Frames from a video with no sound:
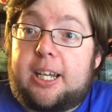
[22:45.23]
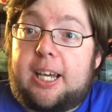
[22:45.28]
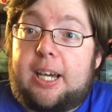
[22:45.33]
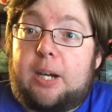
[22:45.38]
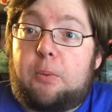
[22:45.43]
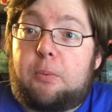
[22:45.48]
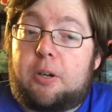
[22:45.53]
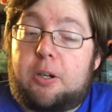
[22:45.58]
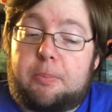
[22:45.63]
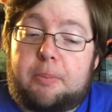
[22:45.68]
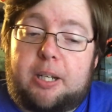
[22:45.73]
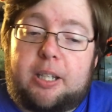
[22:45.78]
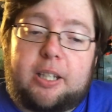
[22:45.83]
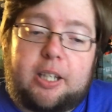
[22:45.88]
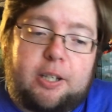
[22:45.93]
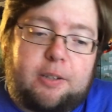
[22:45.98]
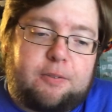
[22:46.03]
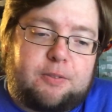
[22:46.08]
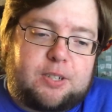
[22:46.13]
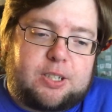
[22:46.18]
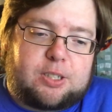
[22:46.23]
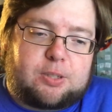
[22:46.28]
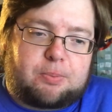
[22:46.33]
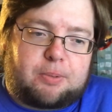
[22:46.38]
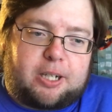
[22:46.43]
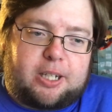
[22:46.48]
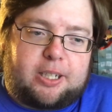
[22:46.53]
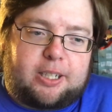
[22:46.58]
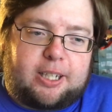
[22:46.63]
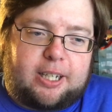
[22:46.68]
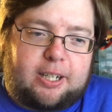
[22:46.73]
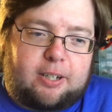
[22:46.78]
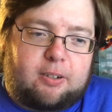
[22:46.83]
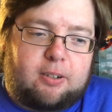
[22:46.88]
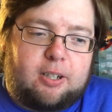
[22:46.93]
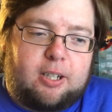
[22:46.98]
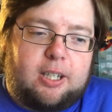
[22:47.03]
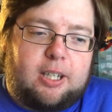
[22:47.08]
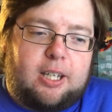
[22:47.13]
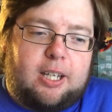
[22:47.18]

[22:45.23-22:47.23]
at where my life is right now.